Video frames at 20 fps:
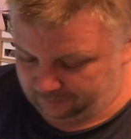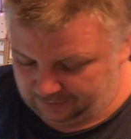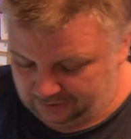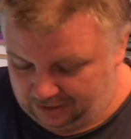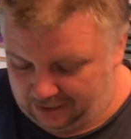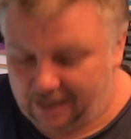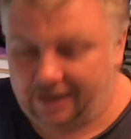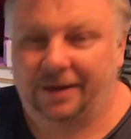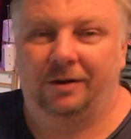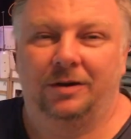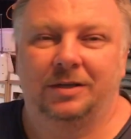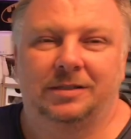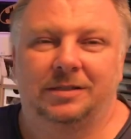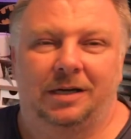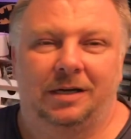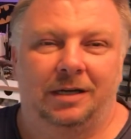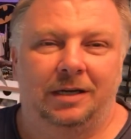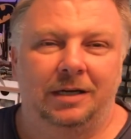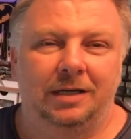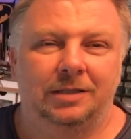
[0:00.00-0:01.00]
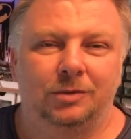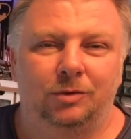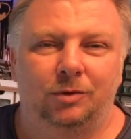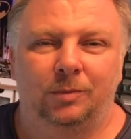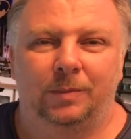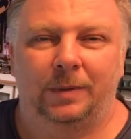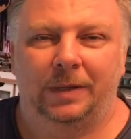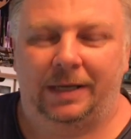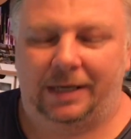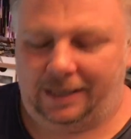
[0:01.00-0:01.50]
I know it's only little,
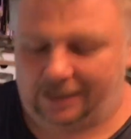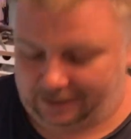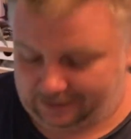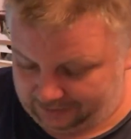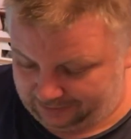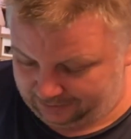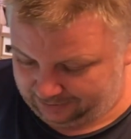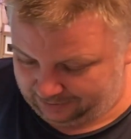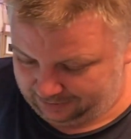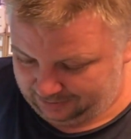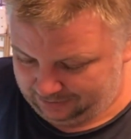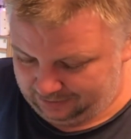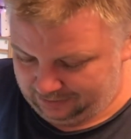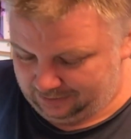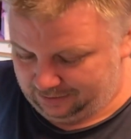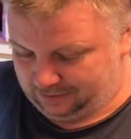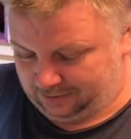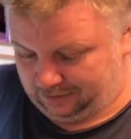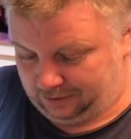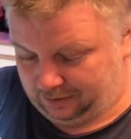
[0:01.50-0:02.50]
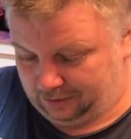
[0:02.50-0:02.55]
but hey, you